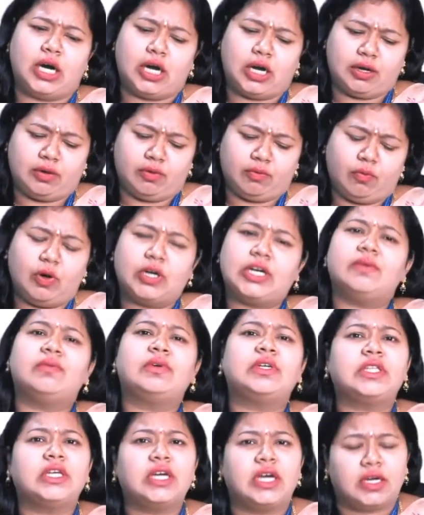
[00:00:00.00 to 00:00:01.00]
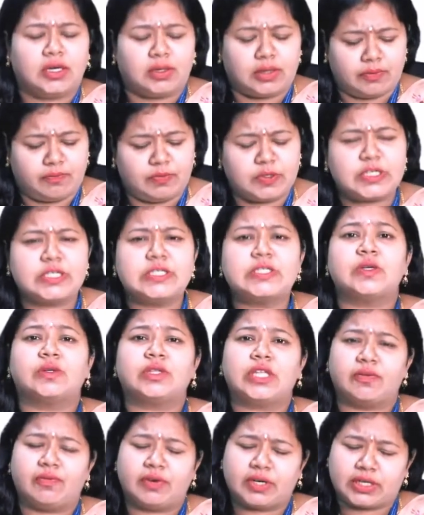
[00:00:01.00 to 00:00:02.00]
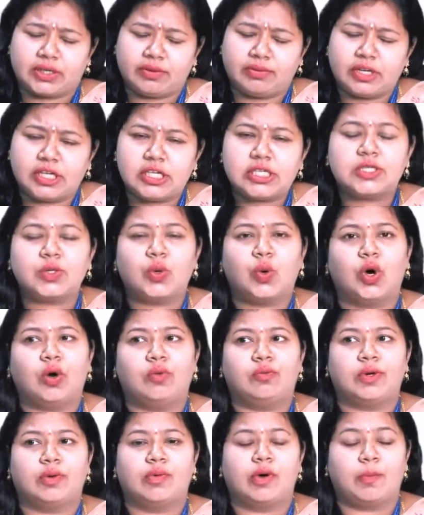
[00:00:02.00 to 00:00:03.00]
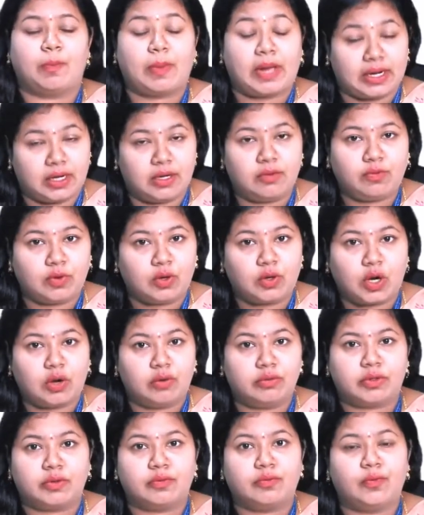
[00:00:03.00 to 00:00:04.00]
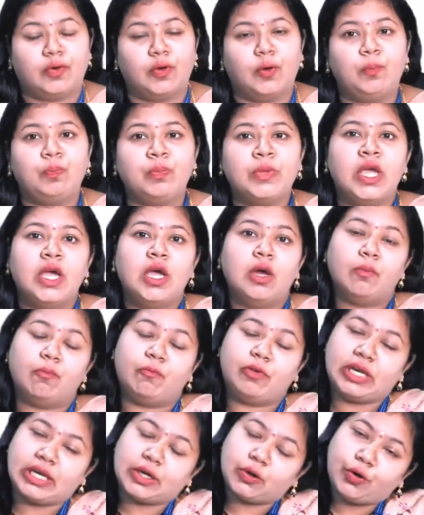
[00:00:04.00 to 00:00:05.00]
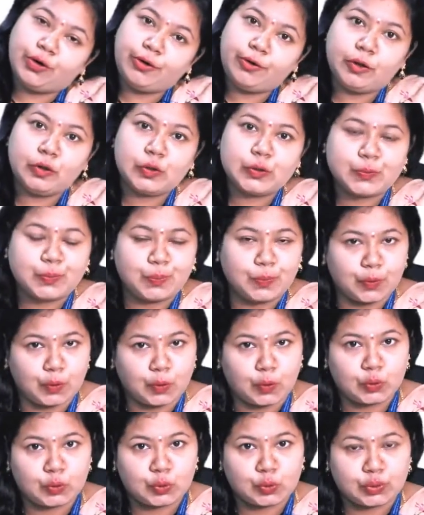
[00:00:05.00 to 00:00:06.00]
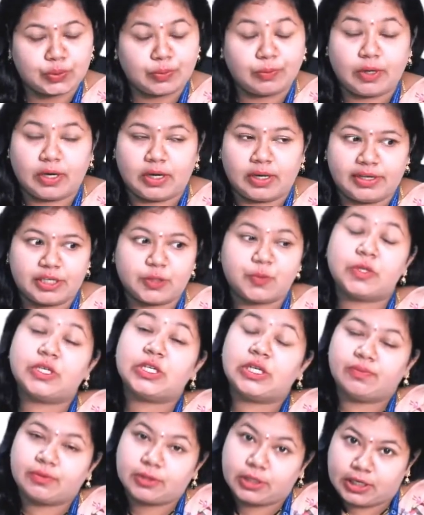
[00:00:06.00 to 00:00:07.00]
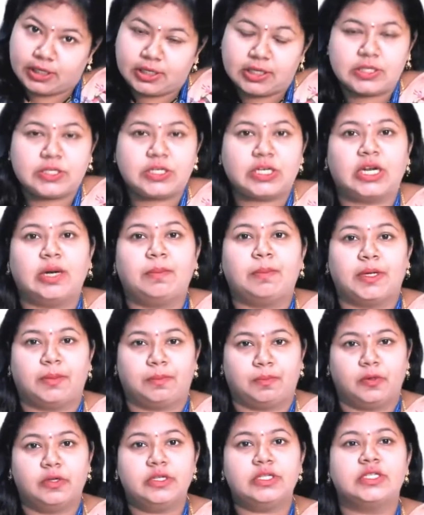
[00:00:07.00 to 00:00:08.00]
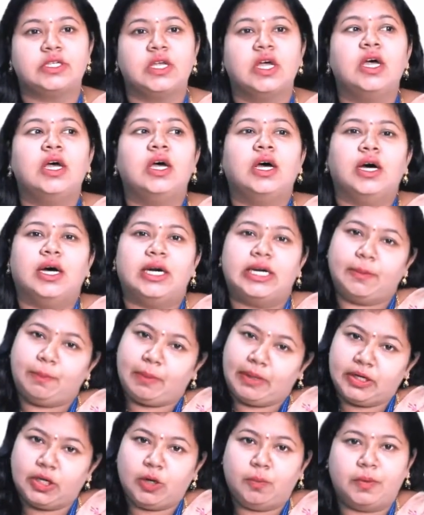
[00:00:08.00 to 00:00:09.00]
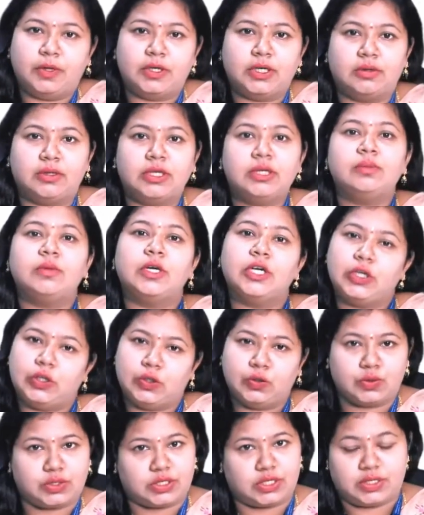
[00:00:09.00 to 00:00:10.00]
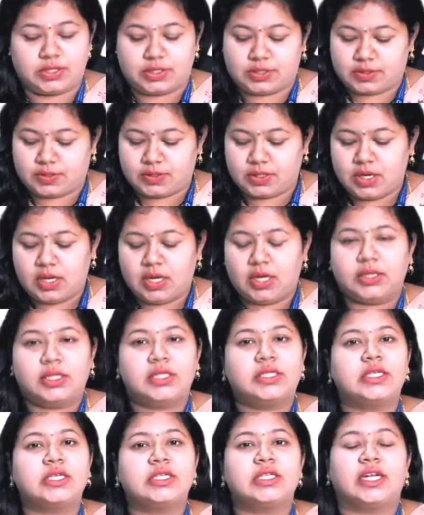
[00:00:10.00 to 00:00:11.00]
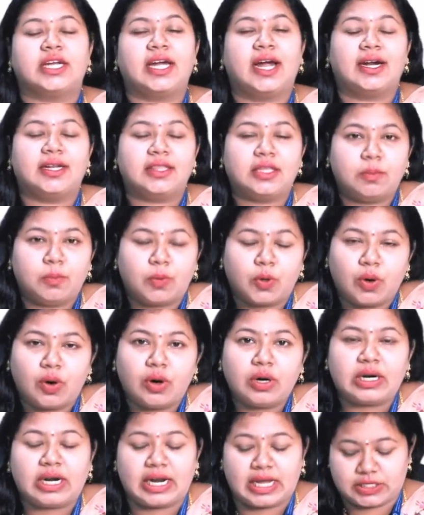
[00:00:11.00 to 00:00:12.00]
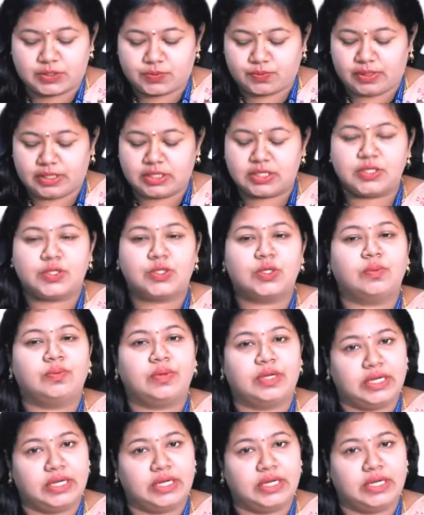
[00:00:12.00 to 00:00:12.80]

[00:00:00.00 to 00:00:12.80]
whatever the efficiency or the effectiveness of our parallel flow, counterflow, we are going to use both, especially for the industrial purpose, depending upon our uses. This is regarding the broad classifications of heat